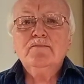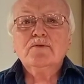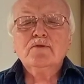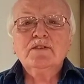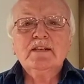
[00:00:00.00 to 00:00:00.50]

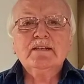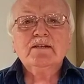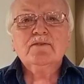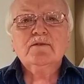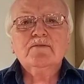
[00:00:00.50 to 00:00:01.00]
proceeded
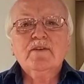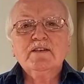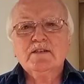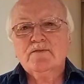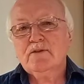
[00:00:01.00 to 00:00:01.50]
into the
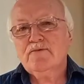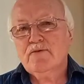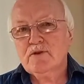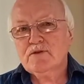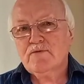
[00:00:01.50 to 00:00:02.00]
festival of
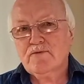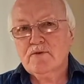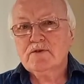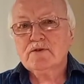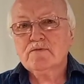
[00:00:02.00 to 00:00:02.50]
first
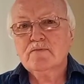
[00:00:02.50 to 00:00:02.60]
fruits,